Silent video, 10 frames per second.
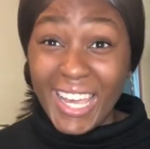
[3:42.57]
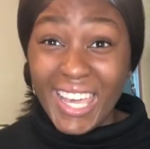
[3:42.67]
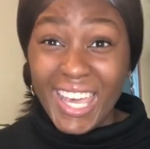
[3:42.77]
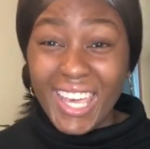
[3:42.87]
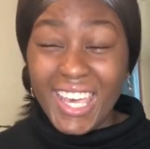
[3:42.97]

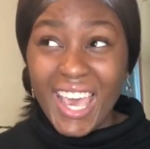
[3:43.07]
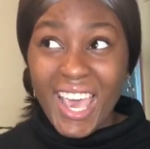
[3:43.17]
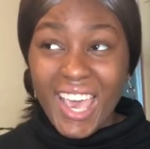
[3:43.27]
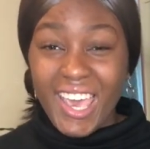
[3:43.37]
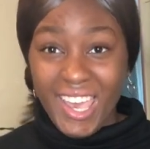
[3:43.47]
King
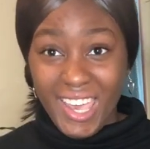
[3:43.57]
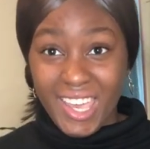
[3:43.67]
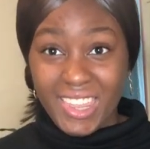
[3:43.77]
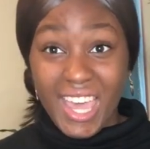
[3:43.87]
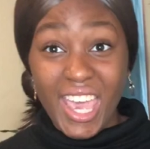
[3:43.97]

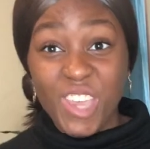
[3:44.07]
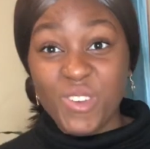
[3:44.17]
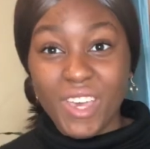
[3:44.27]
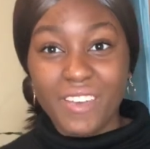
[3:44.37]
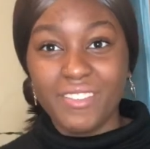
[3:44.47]
and The Hate U
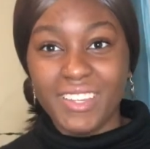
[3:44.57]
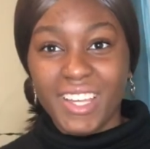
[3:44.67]
Give.